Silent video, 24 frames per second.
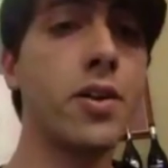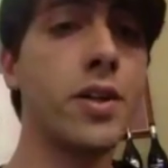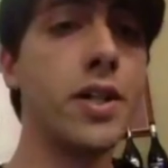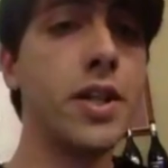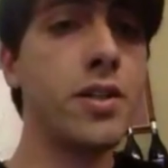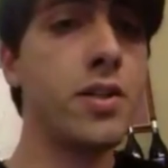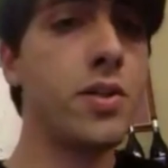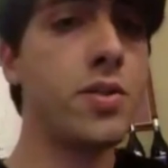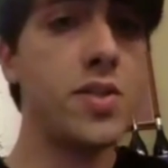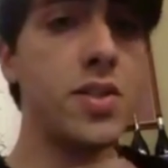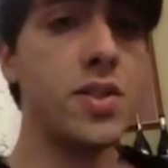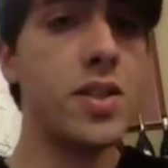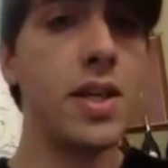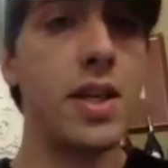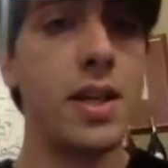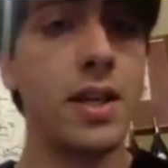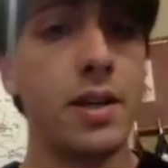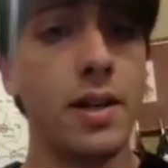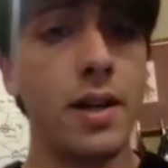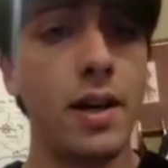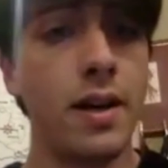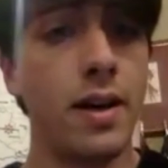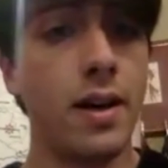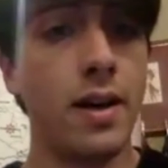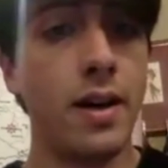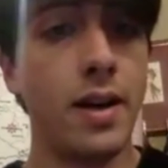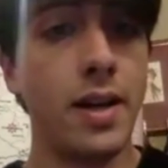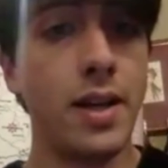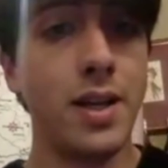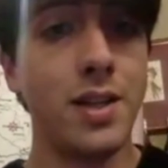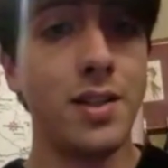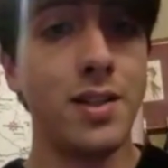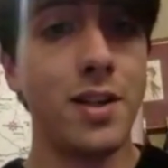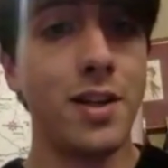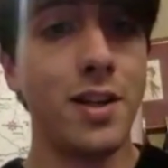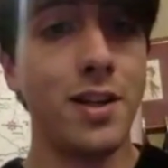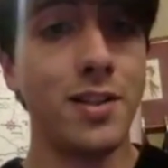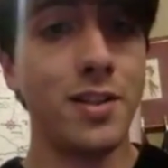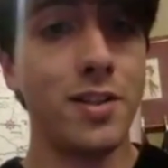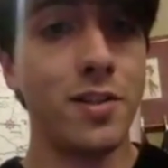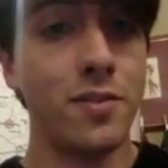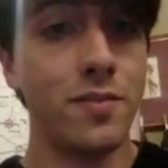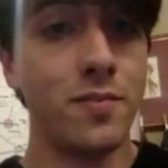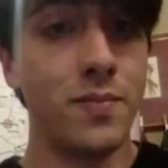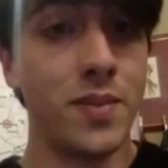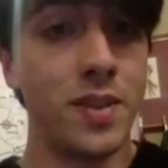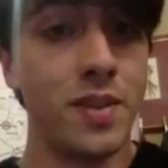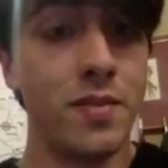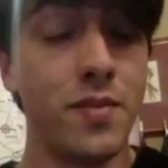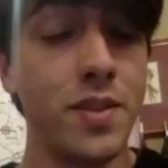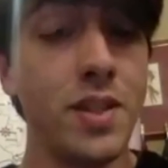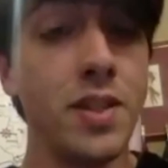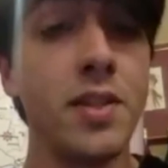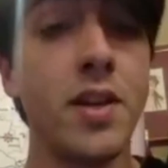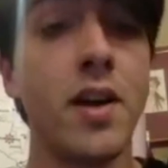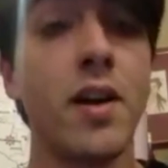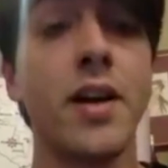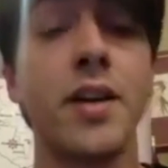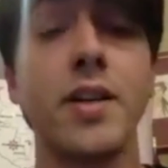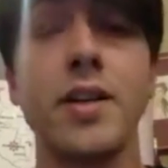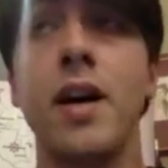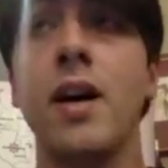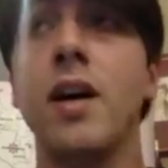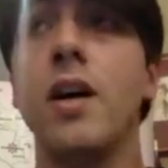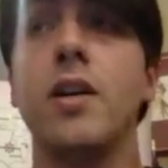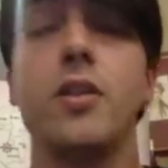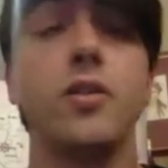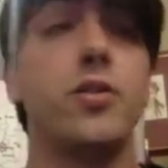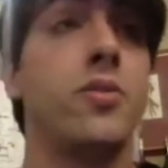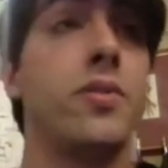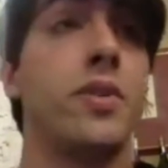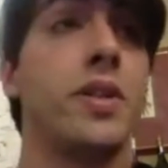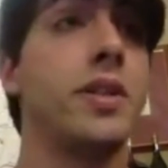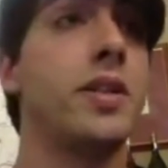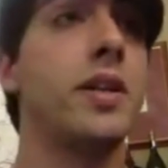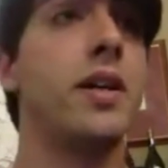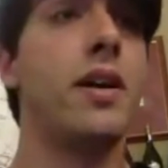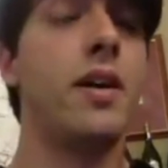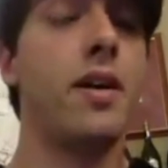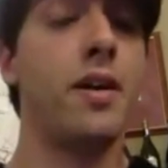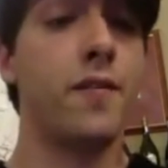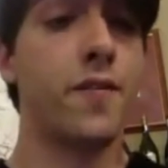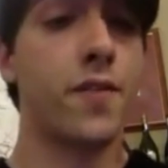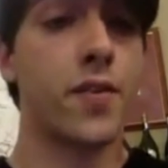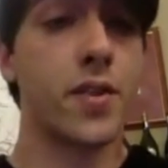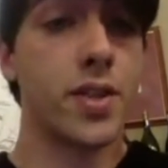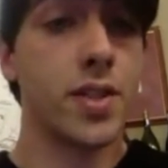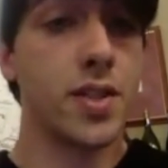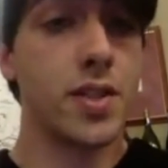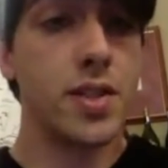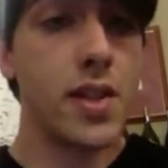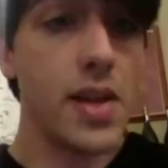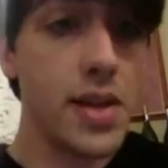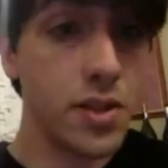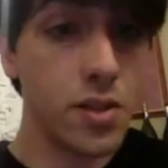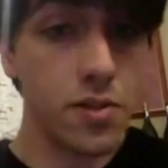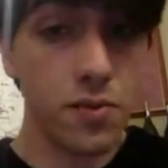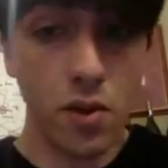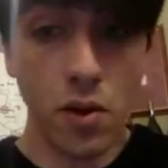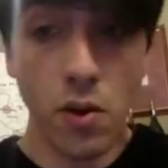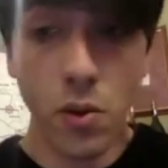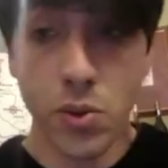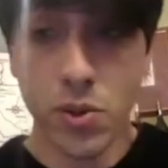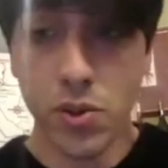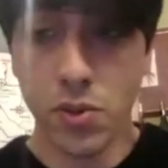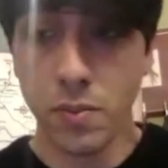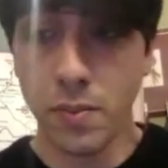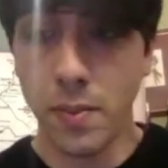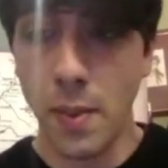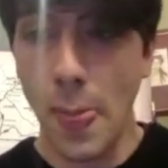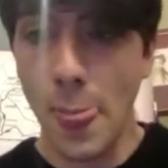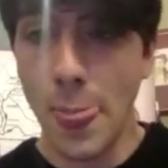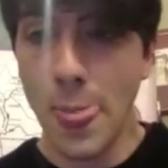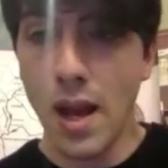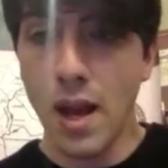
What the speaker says: that you see in the vineyard during the first days of autumn.